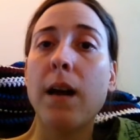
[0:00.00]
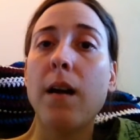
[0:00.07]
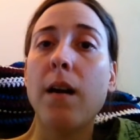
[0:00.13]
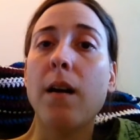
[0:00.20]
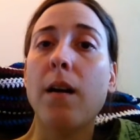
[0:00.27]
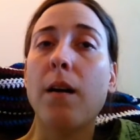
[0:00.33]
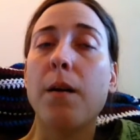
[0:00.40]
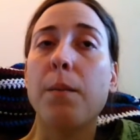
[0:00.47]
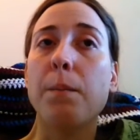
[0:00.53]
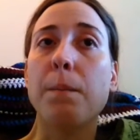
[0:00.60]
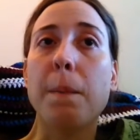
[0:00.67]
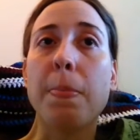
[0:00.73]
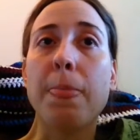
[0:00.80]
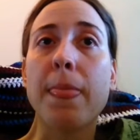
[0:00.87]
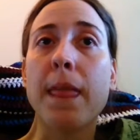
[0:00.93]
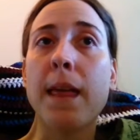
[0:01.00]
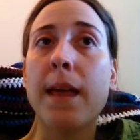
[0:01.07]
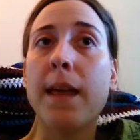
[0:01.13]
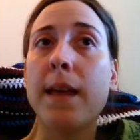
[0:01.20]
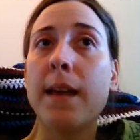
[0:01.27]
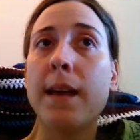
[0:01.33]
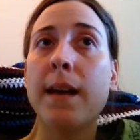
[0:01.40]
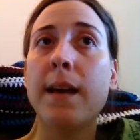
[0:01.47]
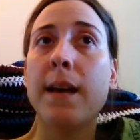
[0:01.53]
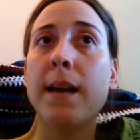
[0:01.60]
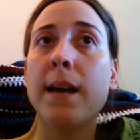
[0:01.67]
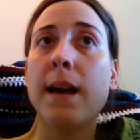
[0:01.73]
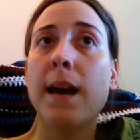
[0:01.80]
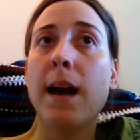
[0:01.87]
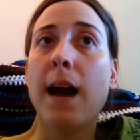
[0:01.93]

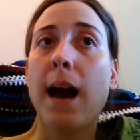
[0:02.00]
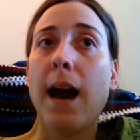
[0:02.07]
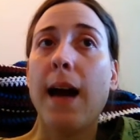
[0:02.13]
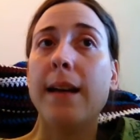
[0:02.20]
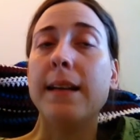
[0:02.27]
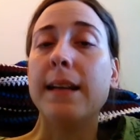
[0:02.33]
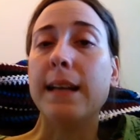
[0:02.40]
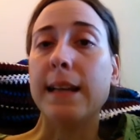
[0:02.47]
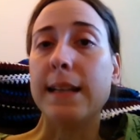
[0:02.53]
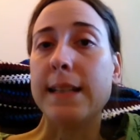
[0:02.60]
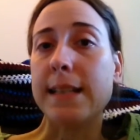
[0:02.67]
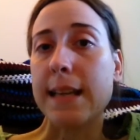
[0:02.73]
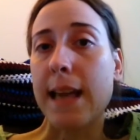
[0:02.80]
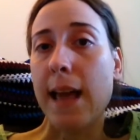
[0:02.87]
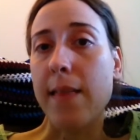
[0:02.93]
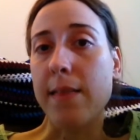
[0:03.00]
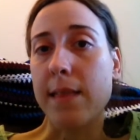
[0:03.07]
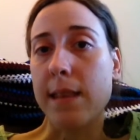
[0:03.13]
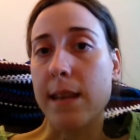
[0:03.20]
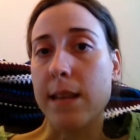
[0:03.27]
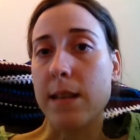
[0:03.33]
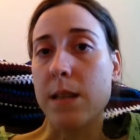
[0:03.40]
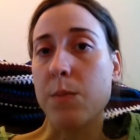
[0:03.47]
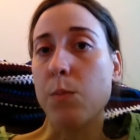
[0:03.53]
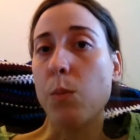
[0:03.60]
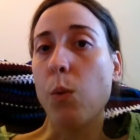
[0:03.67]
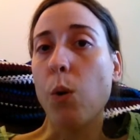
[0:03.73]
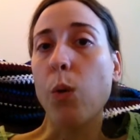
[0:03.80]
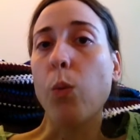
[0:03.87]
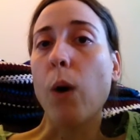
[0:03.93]
I need to get this
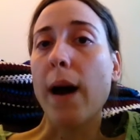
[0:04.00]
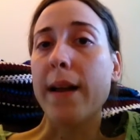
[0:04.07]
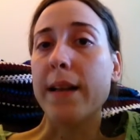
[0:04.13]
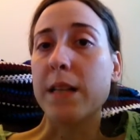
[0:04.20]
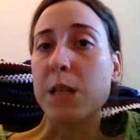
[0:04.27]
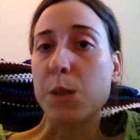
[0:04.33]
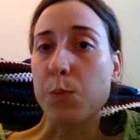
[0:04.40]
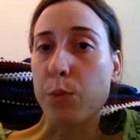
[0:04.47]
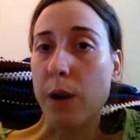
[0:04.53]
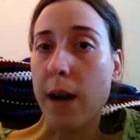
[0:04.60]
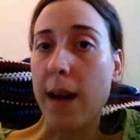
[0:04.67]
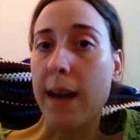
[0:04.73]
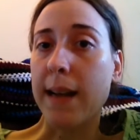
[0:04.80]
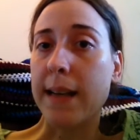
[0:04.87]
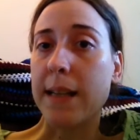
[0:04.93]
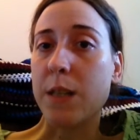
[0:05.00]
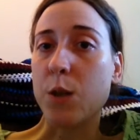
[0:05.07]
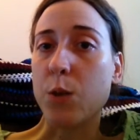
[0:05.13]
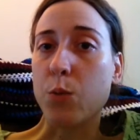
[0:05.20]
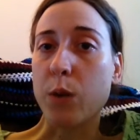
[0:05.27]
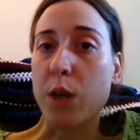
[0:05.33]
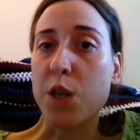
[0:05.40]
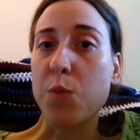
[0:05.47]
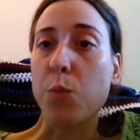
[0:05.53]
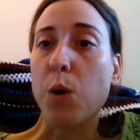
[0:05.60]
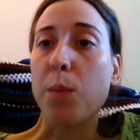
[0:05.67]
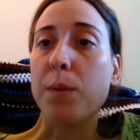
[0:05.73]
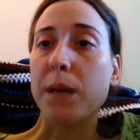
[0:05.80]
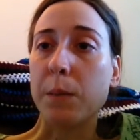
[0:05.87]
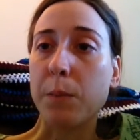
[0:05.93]
more widespread. I need to reach more
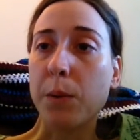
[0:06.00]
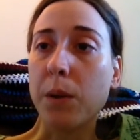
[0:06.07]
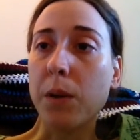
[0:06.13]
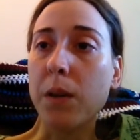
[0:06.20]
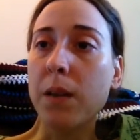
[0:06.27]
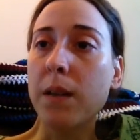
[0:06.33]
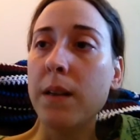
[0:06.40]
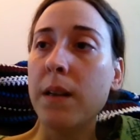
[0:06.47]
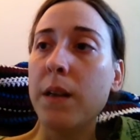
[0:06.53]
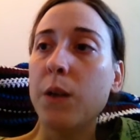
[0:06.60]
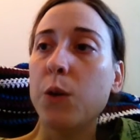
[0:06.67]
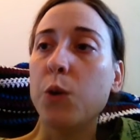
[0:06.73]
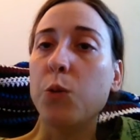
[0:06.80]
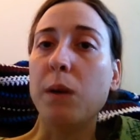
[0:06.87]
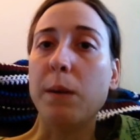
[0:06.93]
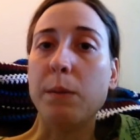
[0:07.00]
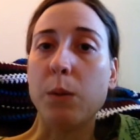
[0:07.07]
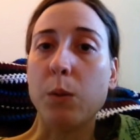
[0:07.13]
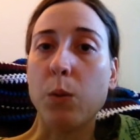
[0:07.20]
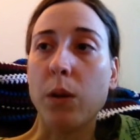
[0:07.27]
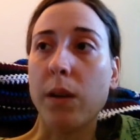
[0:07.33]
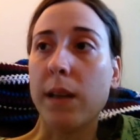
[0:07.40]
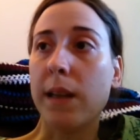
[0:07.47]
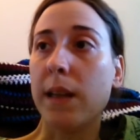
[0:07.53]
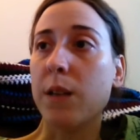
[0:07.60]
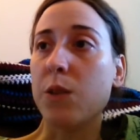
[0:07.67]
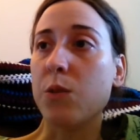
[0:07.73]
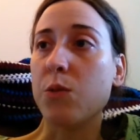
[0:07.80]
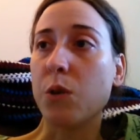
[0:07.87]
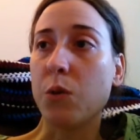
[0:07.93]
people who may be willing
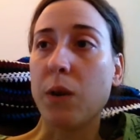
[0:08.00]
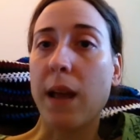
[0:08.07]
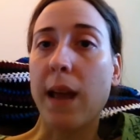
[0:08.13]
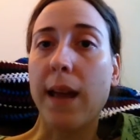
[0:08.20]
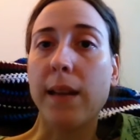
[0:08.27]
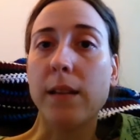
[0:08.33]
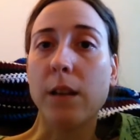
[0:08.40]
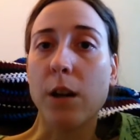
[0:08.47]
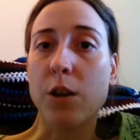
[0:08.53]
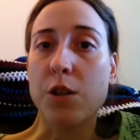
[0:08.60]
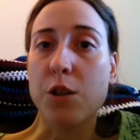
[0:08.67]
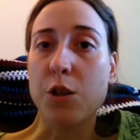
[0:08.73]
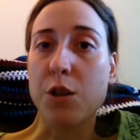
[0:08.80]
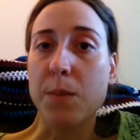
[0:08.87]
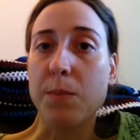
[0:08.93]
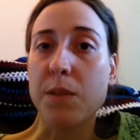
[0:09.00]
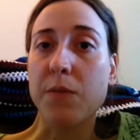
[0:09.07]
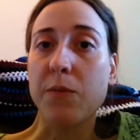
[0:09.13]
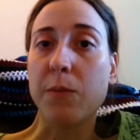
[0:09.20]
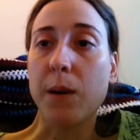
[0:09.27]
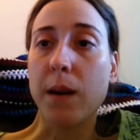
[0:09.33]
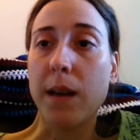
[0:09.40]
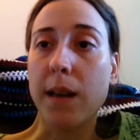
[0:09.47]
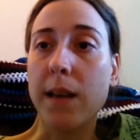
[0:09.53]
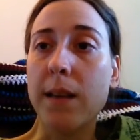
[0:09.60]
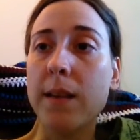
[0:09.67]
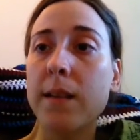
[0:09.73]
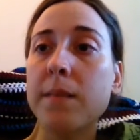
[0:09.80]
to donate larger sums of money.